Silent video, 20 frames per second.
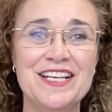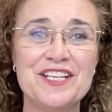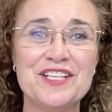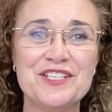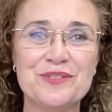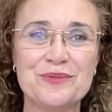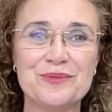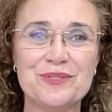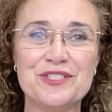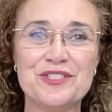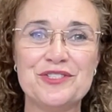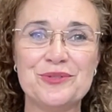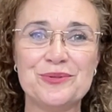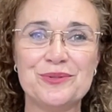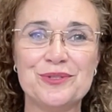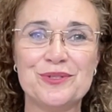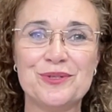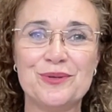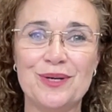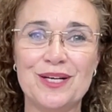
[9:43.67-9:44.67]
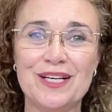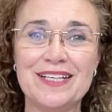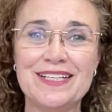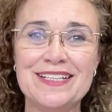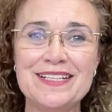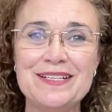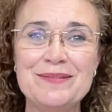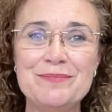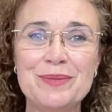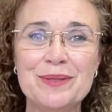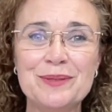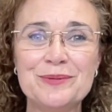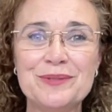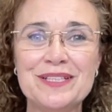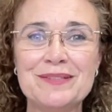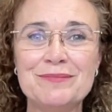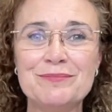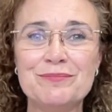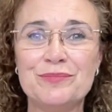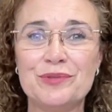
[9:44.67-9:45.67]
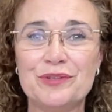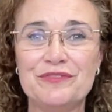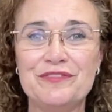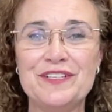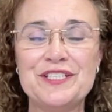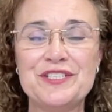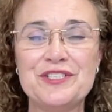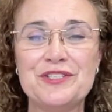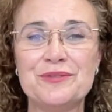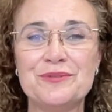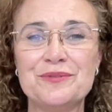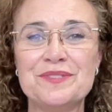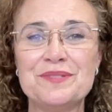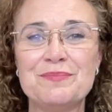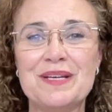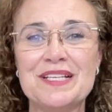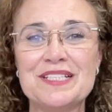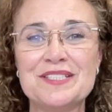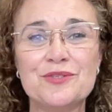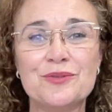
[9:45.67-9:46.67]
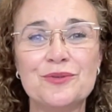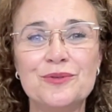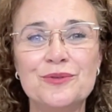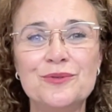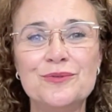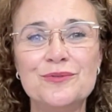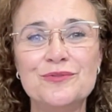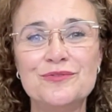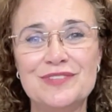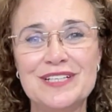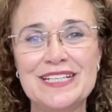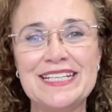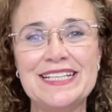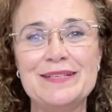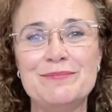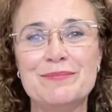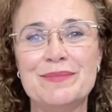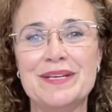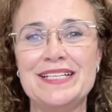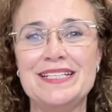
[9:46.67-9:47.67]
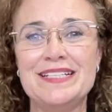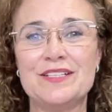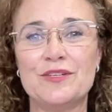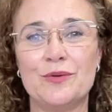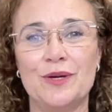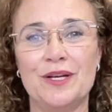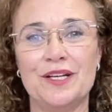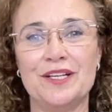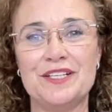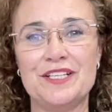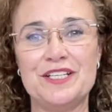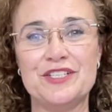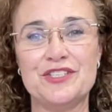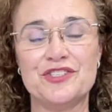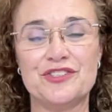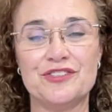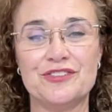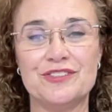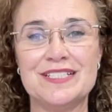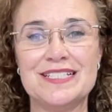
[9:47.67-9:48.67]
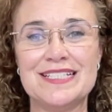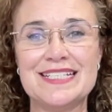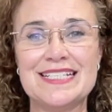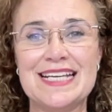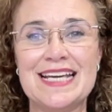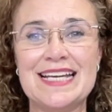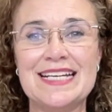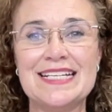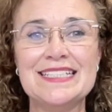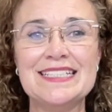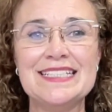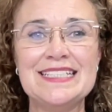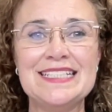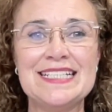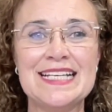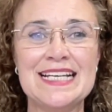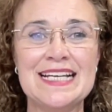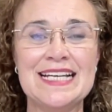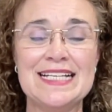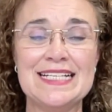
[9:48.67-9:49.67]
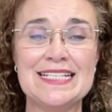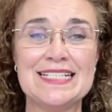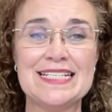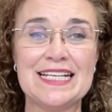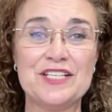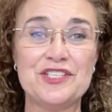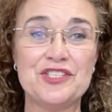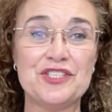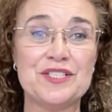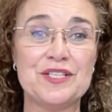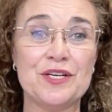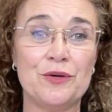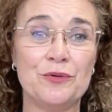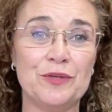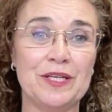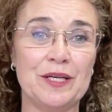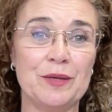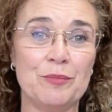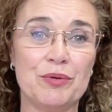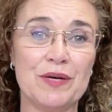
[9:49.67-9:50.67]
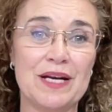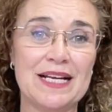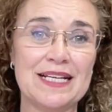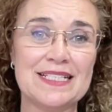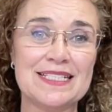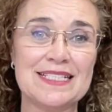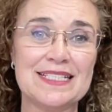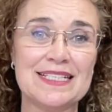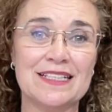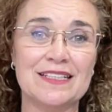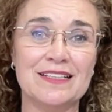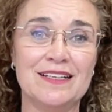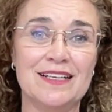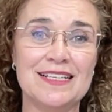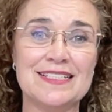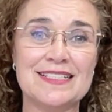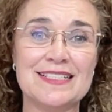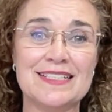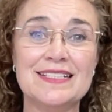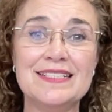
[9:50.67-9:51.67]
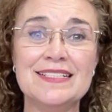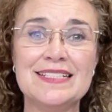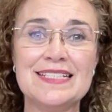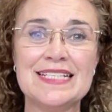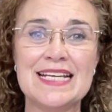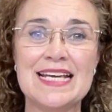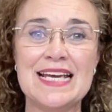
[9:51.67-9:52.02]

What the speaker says: To ensure quality, building professionals must already meet quality assurance standards, such as holding a practicing licence,